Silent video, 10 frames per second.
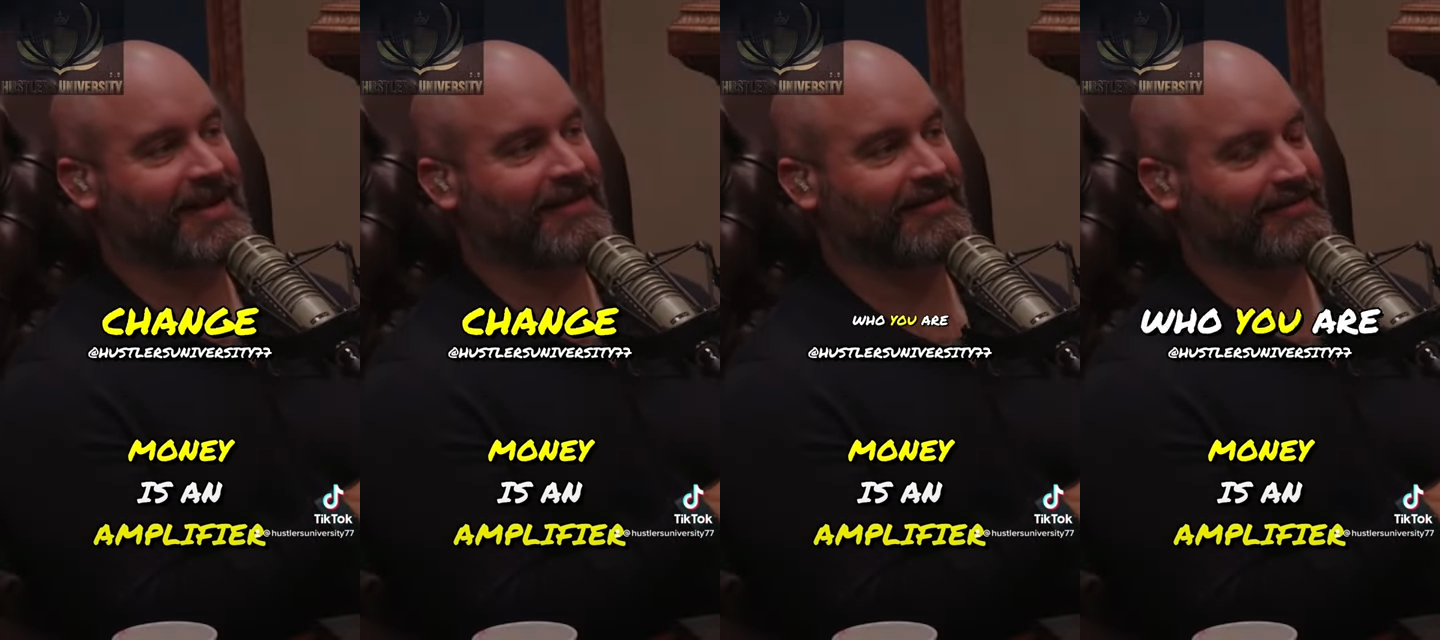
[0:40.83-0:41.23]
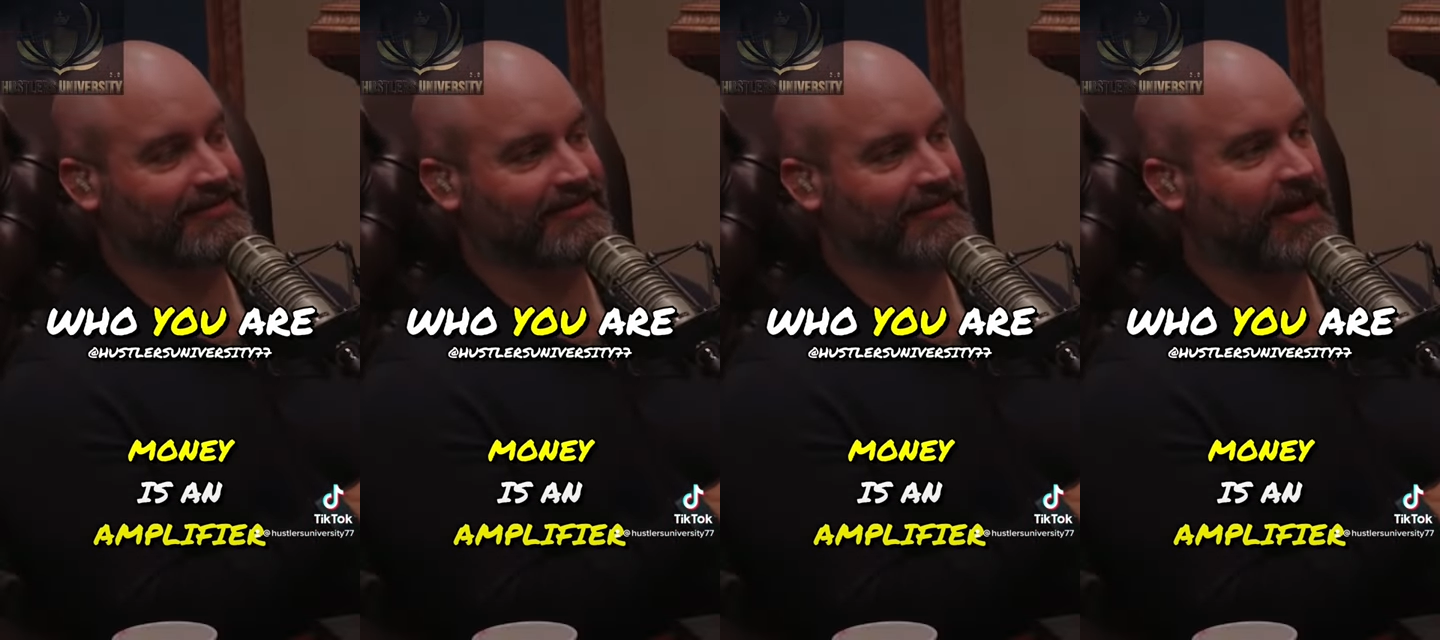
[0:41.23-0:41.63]
who you
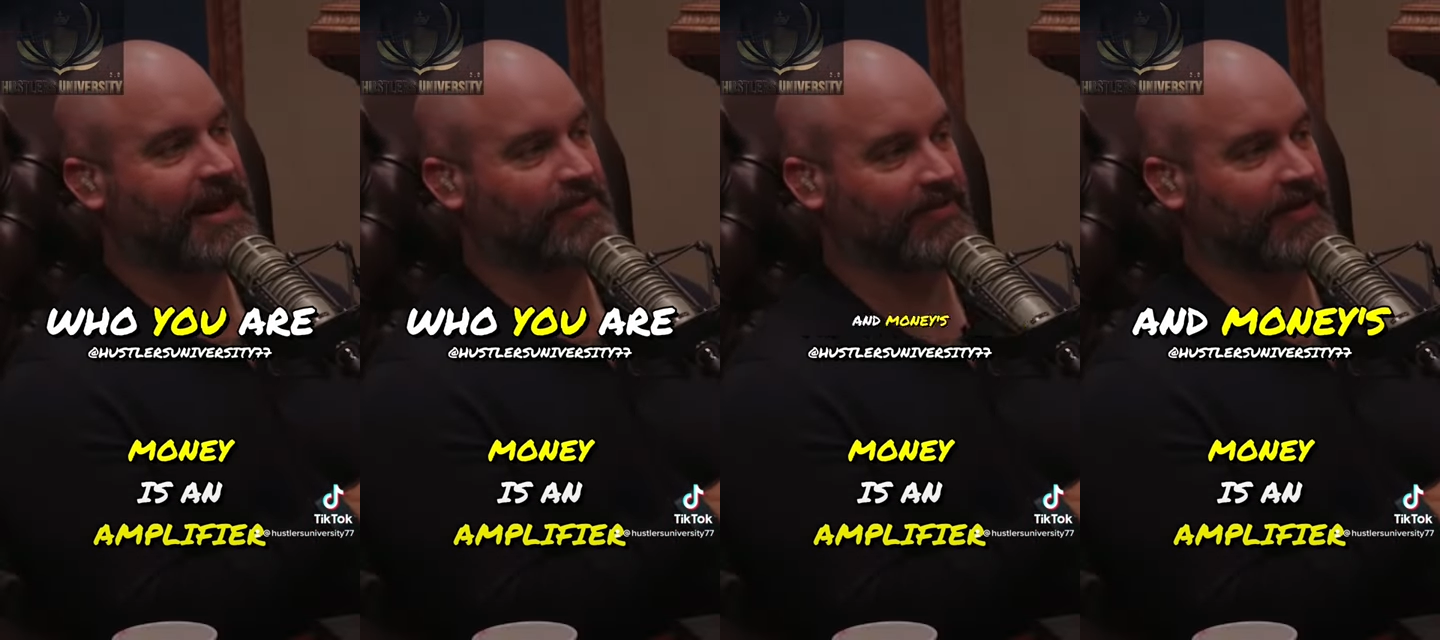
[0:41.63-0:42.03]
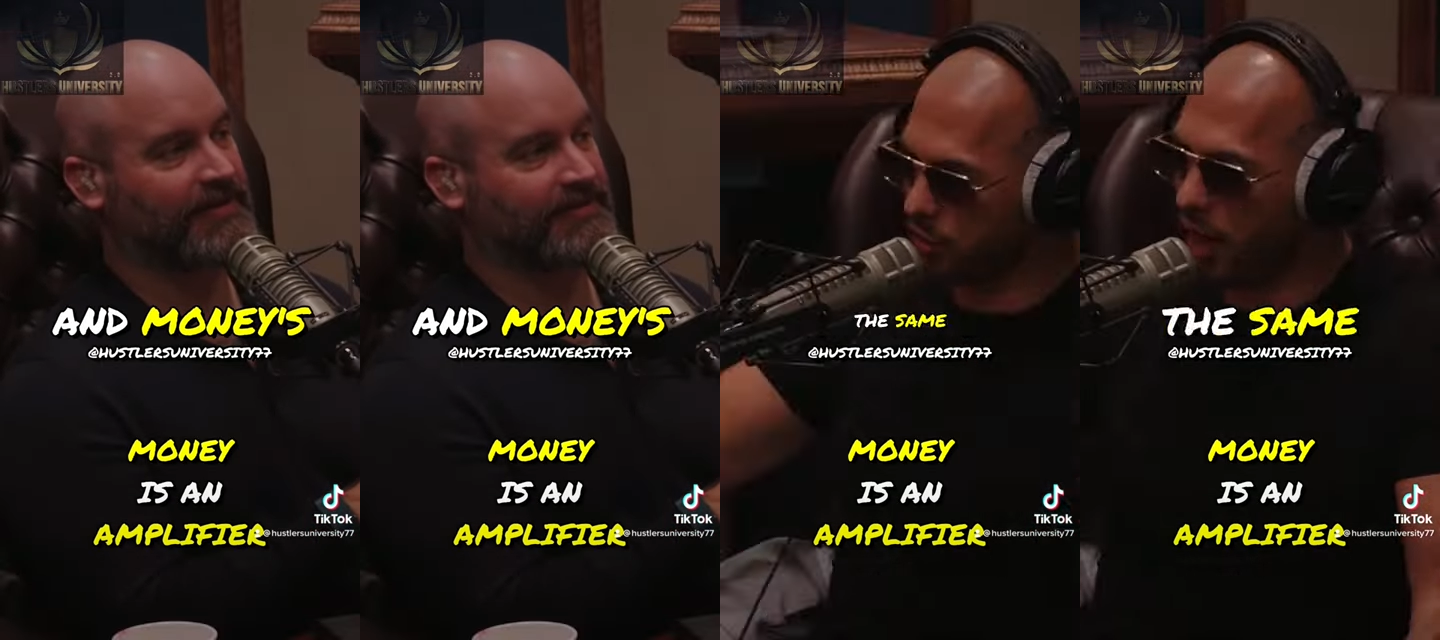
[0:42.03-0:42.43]
are. And
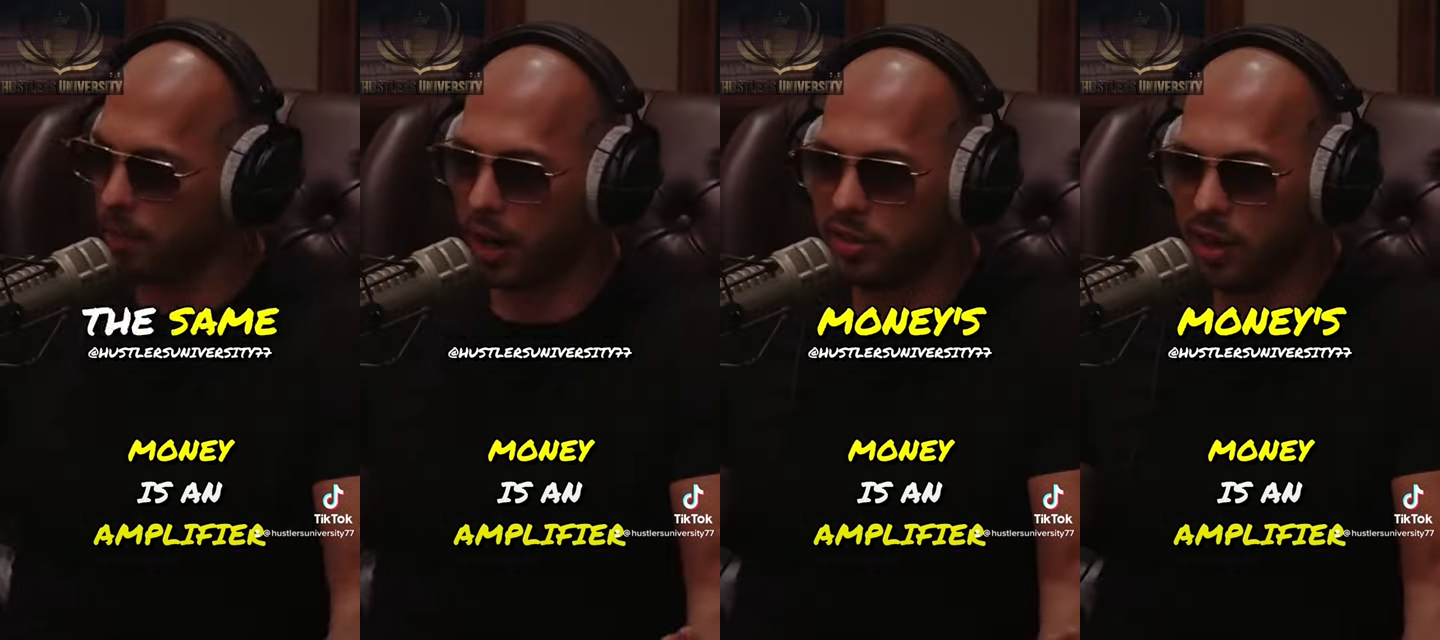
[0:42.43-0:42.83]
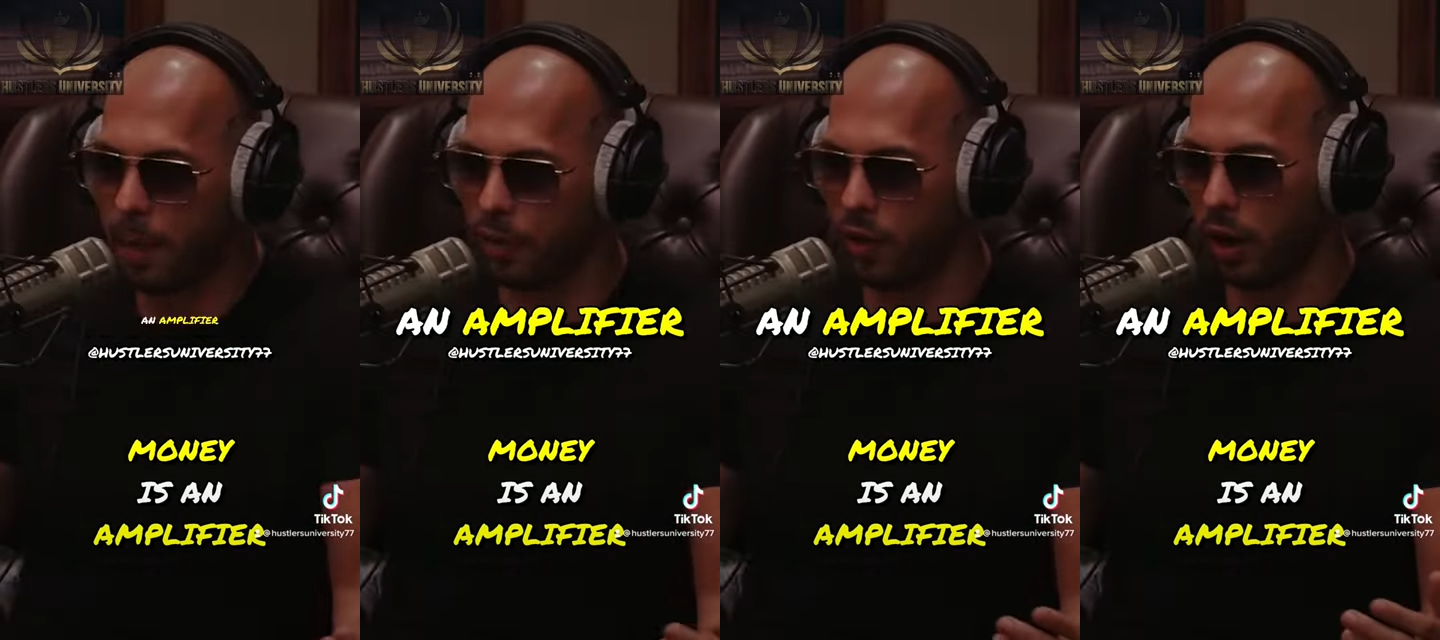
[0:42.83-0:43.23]
money's the same. Money's an amplifier.